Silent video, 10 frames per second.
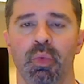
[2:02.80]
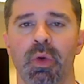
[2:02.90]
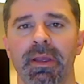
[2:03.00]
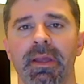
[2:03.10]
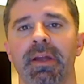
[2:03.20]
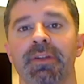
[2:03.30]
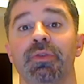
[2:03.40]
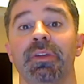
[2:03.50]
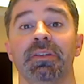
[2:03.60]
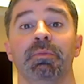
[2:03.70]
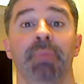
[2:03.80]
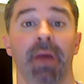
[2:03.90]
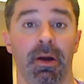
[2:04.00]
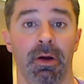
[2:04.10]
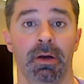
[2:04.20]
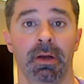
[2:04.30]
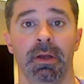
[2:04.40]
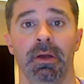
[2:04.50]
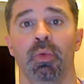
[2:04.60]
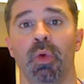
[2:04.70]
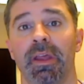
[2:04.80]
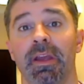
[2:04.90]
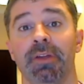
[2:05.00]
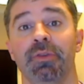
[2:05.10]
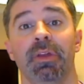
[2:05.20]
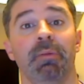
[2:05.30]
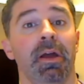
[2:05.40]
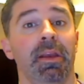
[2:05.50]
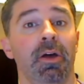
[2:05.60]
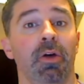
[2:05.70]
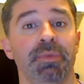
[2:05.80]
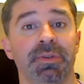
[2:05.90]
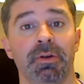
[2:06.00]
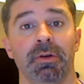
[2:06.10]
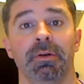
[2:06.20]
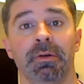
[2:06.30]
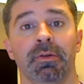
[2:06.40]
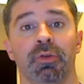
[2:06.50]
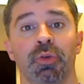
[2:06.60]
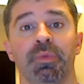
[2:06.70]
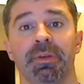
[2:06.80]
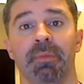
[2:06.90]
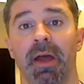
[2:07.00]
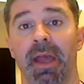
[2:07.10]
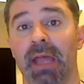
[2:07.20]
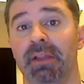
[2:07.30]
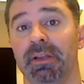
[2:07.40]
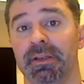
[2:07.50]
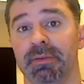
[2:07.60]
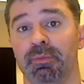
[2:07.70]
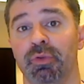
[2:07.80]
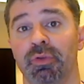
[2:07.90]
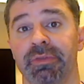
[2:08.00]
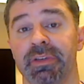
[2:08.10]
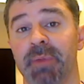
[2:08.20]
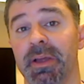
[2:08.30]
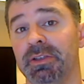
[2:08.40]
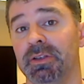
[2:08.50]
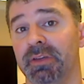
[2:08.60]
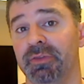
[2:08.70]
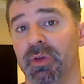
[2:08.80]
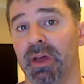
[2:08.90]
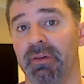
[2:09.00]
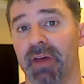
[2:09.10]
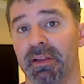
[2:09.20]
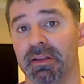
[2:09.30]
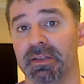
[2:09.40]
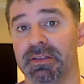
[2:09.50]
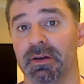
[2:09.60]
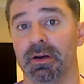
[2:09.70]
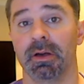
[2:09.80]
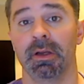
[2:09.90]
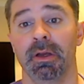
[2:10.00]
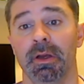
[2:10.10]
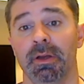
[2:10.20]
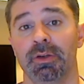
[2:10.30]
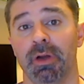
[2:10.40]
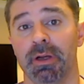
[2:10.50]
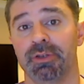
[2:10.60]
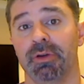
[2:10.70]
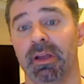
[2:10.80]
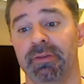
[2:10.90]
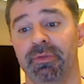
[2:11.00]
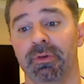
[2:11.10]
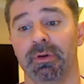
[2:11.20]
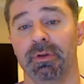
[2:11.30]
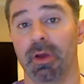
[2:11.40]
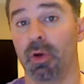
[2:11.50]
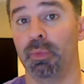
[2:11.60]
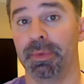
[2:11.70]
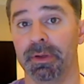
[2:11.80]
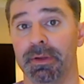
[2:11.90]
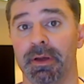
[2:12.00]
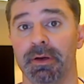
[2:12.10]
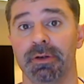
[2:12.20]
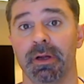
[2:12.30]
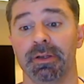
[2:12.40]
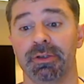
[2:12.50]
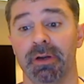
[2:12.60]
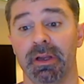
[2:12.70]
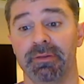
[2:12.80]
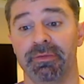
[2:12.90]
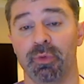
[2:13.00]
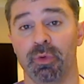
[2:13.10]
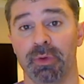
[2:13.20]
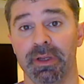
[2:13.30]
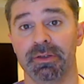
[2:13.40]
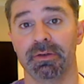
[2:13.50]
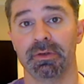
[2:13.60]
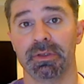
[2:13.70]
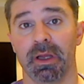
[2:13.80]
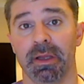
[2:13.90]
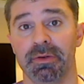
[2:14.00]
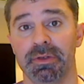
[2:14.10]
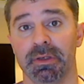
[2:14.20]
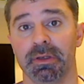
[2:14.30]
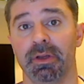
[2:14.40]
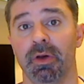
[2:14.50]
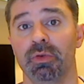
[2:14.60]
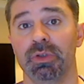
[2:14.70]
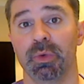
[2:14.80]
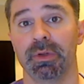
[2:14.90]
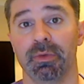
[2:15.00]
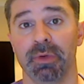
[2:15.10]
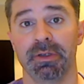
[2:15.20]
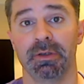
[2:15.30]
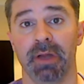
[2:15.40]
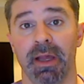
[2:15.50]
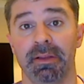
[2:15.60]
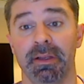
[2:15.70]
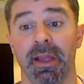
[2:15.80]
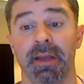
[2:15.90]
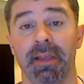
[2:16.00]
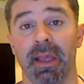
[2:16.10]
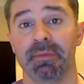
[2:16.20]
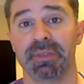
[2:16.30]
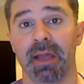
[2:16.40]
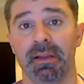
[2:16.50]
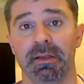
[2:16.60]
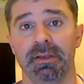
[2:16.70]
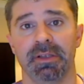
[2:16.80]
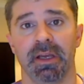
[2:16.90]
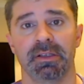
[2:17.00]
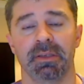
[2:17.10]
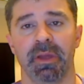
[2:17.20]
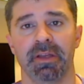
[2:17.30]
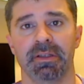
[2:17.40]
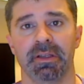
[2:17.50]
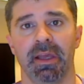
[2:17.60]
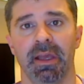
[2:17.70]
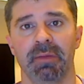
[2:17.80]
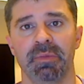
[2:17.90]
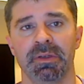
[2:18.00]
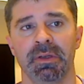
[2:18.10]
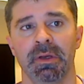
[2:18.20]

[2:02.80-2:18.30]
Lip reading: What can I do that's better? What can I do that might help certain groups of my athletes improve, especially if you have athletes that are trying to train for the Open, that are trying to train for regionals. I used to coach with a regional athlete and a games athlete. She actually made it to the games.